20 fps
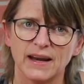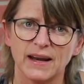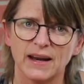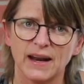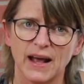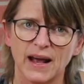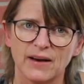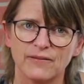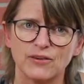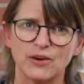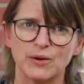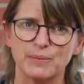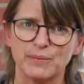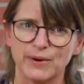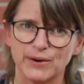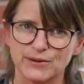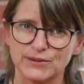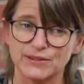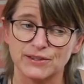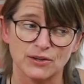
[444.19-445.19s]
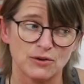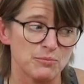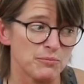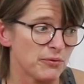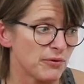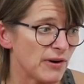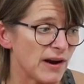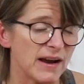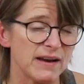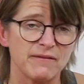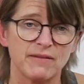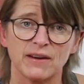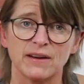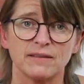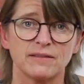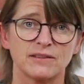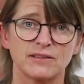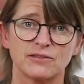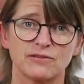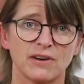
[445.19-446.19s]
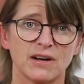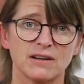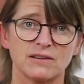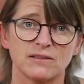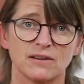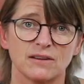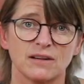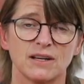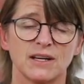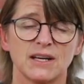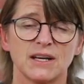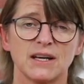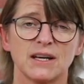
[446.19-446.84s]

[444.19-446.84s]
and have your personal private instructor.